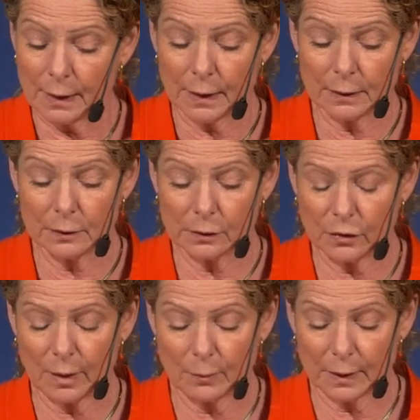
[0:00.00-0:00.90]
and the
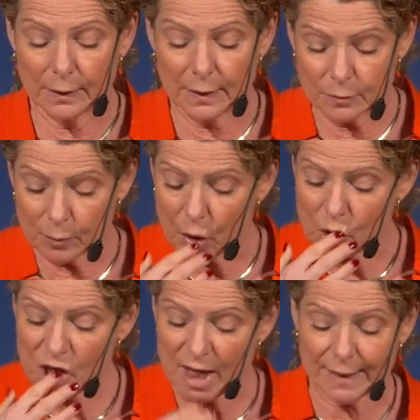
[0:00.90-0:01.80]
Kremlin has
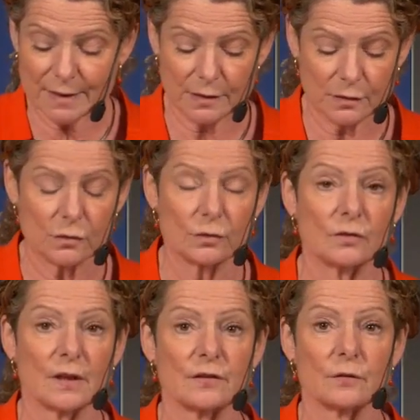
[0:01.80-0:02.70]
blocked access to
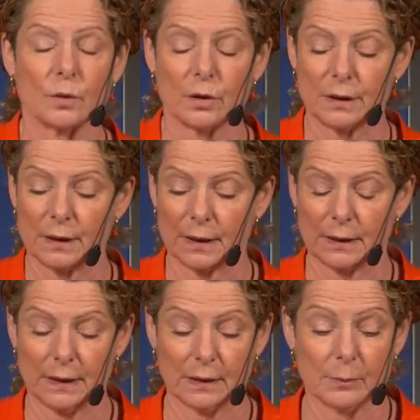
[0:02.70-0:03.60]
trustworthy
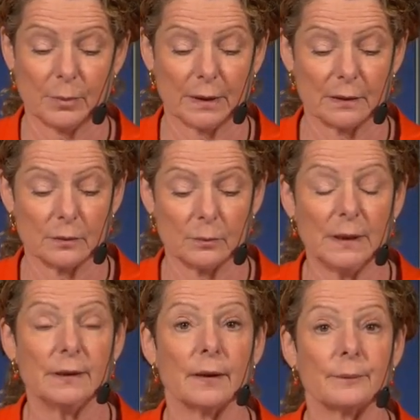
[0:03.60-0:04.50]
and independent
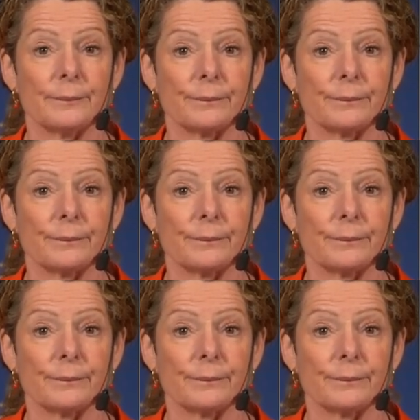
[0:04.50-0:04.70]
media.